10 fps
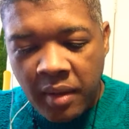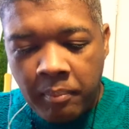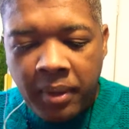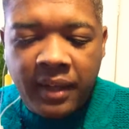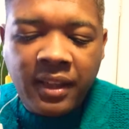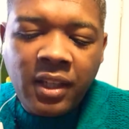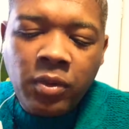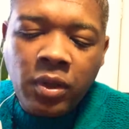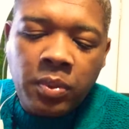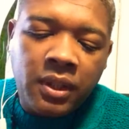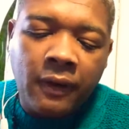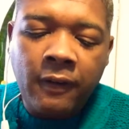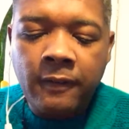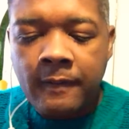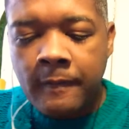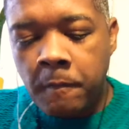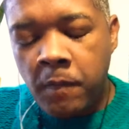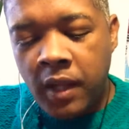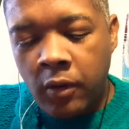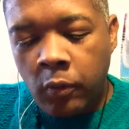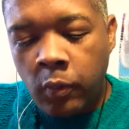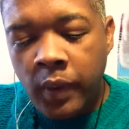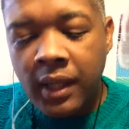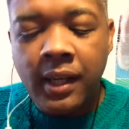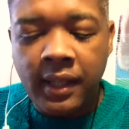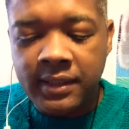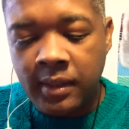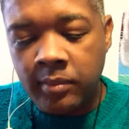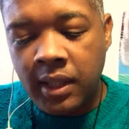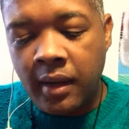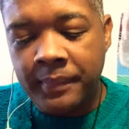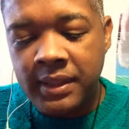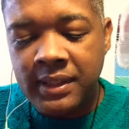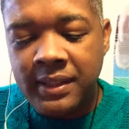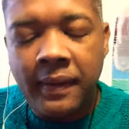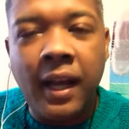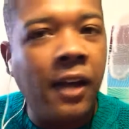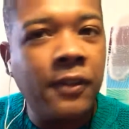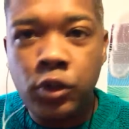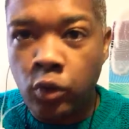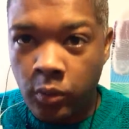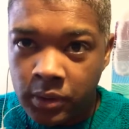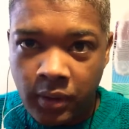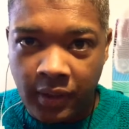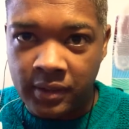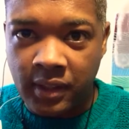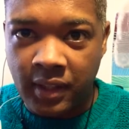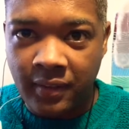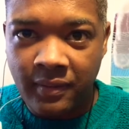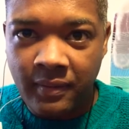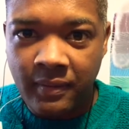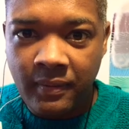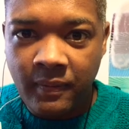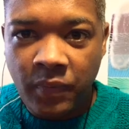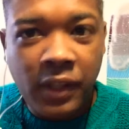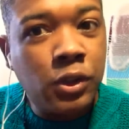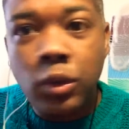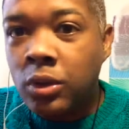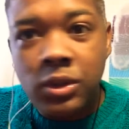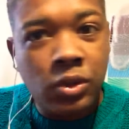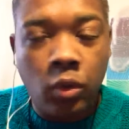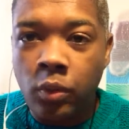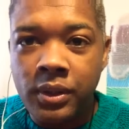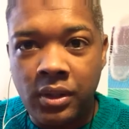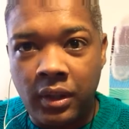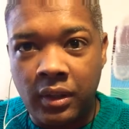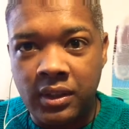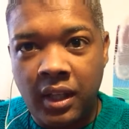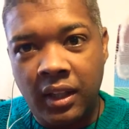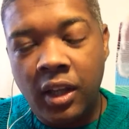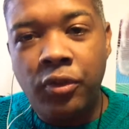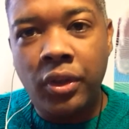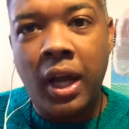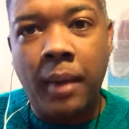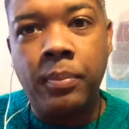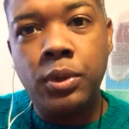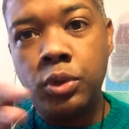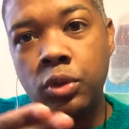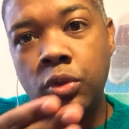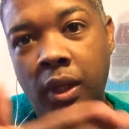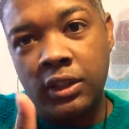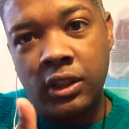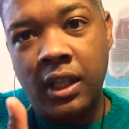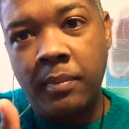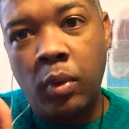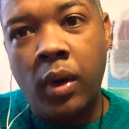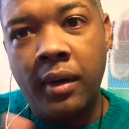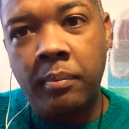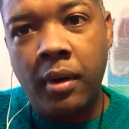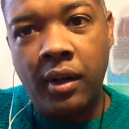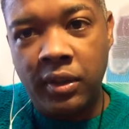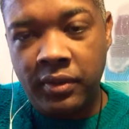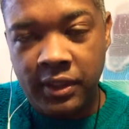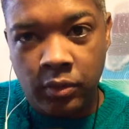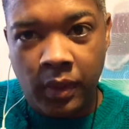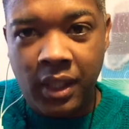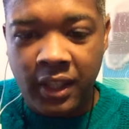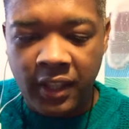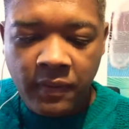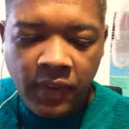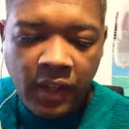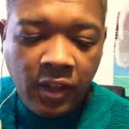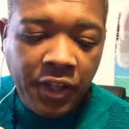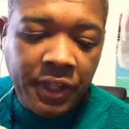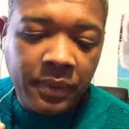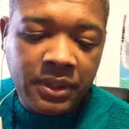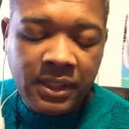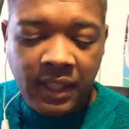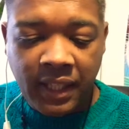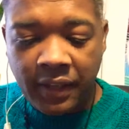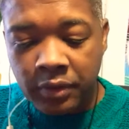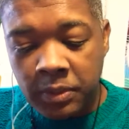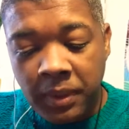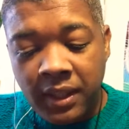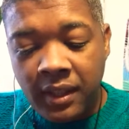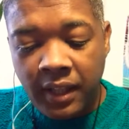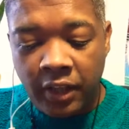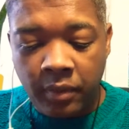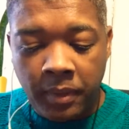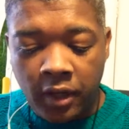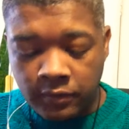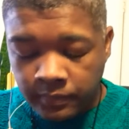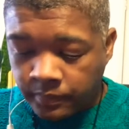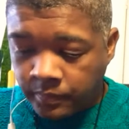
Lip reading: But I think what we don't realize sometimes is that life is always on our side. Source is always on our side. If you happen to watch the number one part of this reading, you would see that I was speaking there about